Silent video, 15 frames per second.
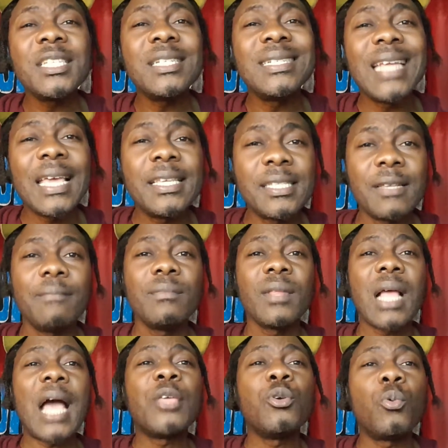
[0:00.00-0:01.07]
days
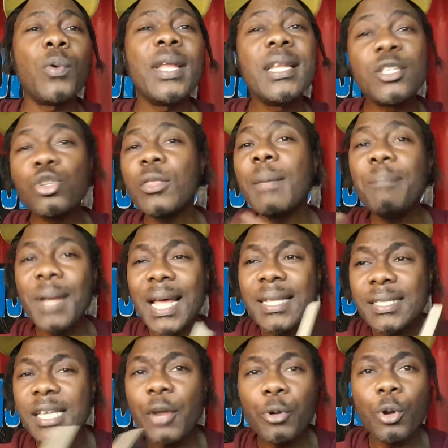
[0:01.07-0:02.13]
are you willing. So the
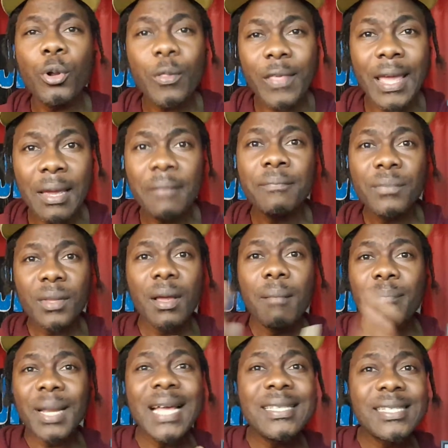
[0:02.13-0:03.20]
plans are all there.
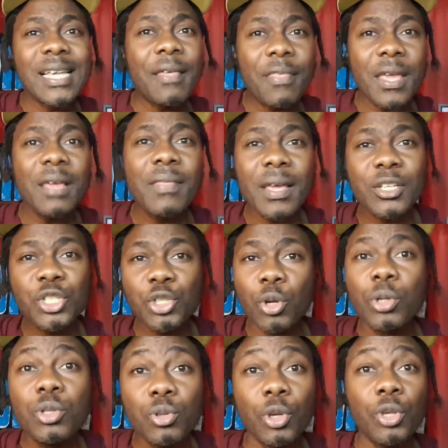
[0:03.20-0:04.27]
Plans are there, they're
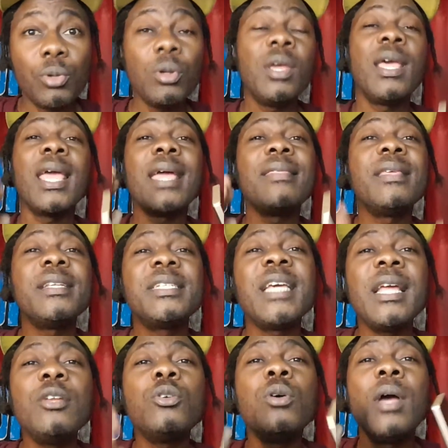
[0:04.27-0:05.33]
shown to you, and they
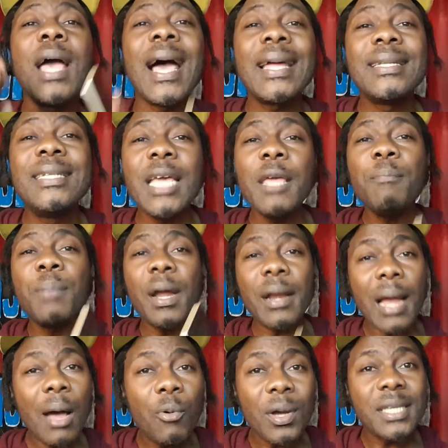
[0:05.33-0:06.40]
tell you a day per
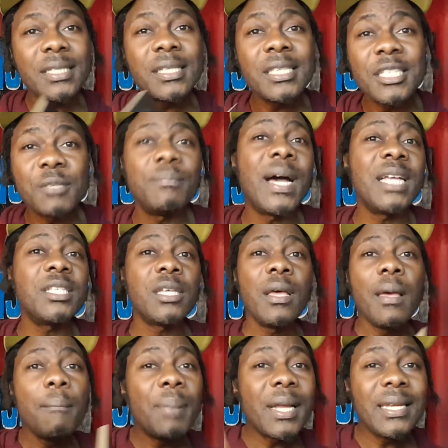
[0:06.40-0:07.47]
hour is this much,
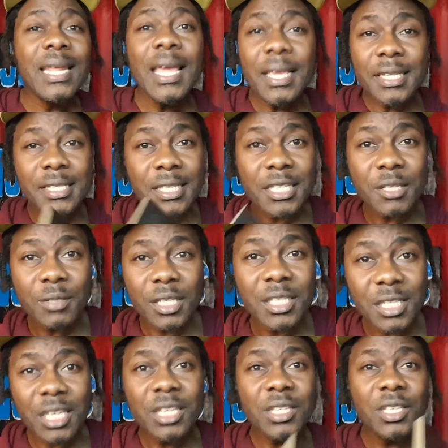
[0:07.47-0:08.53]
per day is this,
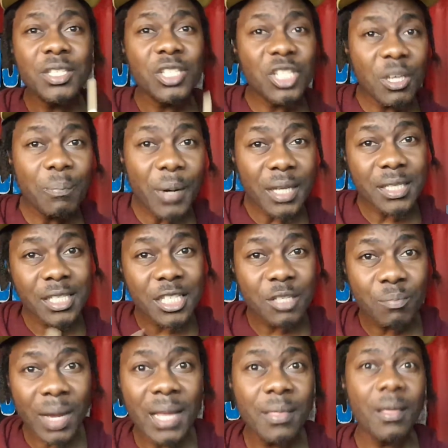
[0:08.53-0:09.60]
it's cheaper, it's this
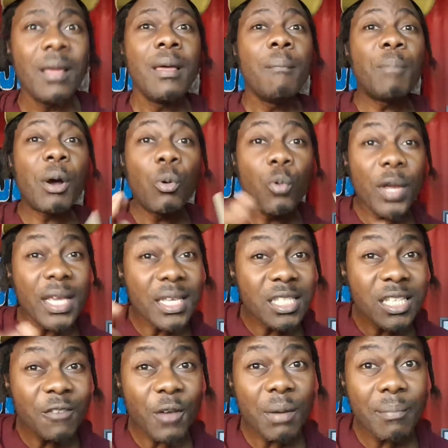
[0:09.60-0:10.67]
month, per week
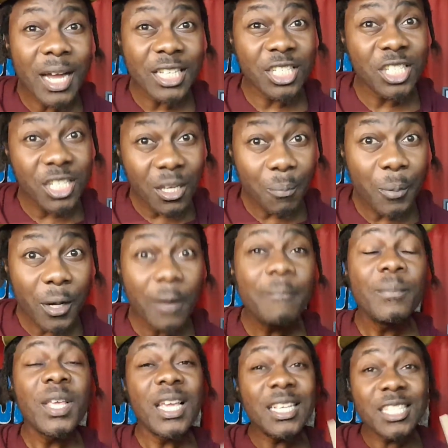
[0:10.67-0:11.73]
it's even much cheaper,
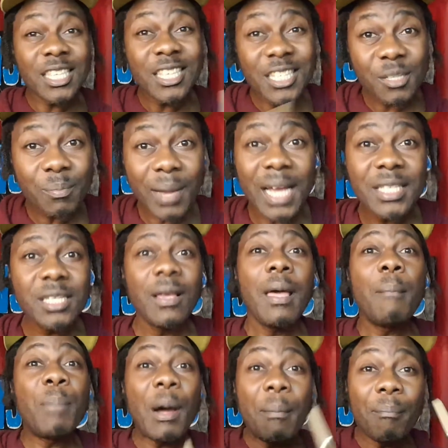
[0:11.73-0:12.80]
it's this much,
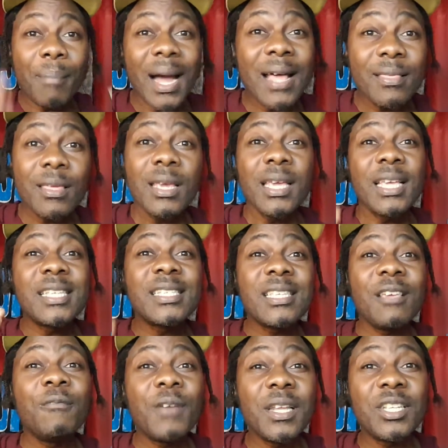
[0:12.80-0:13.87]
per month is
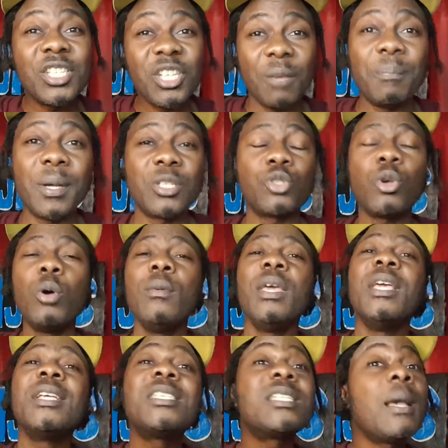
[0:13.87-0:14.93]
even cheaper. So
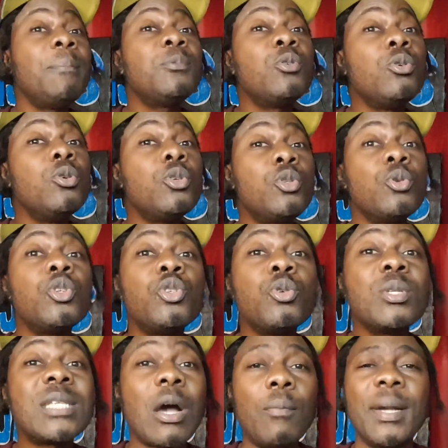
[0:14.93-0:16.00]
it's up to you to
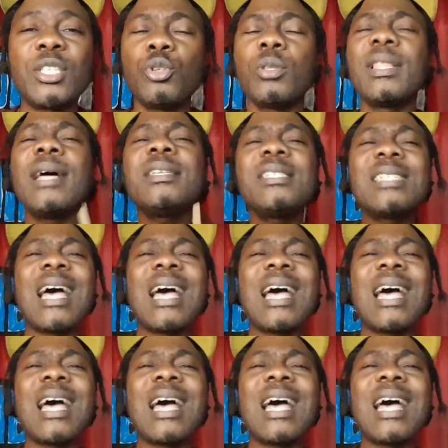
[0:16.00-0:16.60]
choose how much. So that's